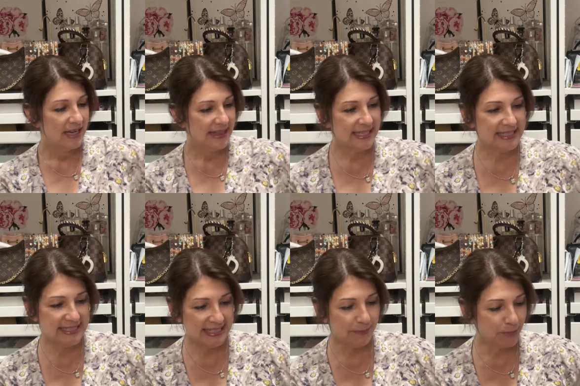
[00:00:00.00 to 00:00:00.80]
The
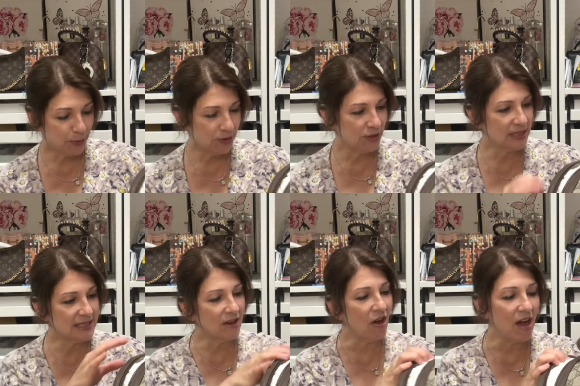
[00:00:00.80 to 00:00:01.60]
zipper
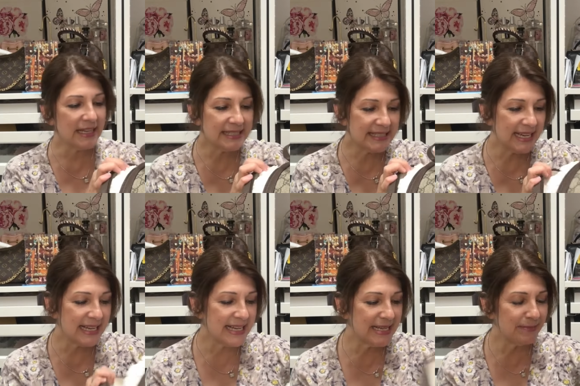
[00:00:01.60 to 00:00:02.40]
looks
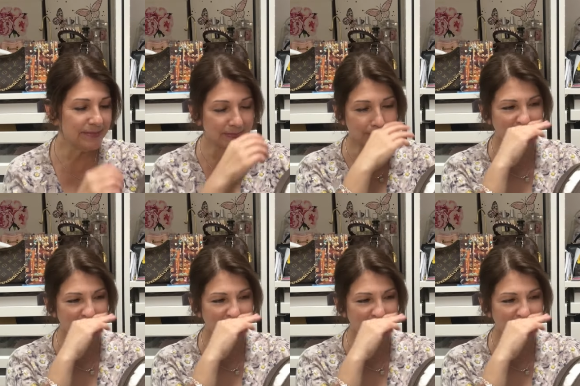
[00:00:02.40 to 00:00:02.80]
awesome.